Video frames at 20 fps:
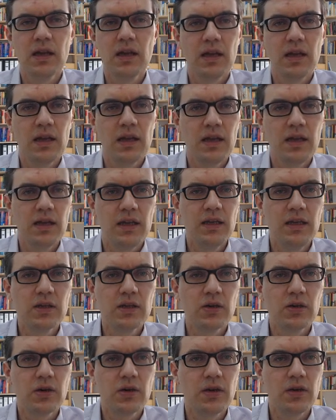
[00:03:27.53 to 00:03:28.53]
here
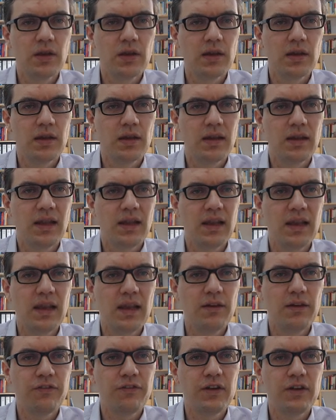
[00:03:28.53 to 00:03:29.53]
on the
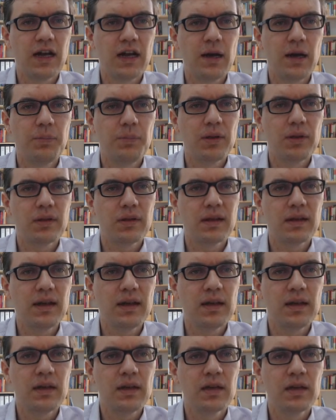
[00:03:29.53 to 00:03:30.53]
left upper
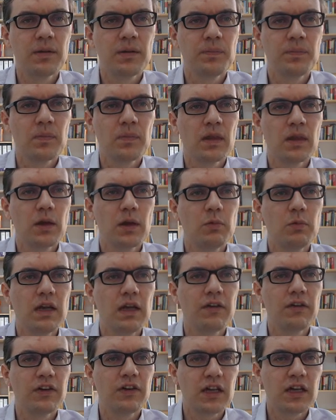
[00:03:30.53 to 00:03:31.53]
side we have
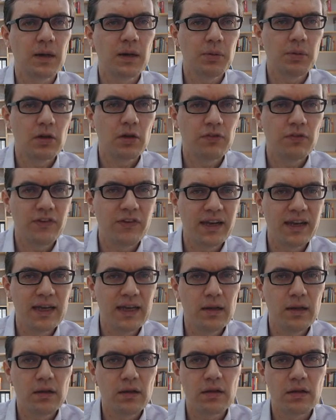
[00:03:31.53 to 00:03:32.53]
a couple of
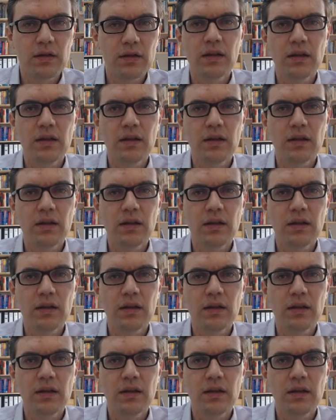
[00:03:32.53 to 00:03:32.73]
lanes.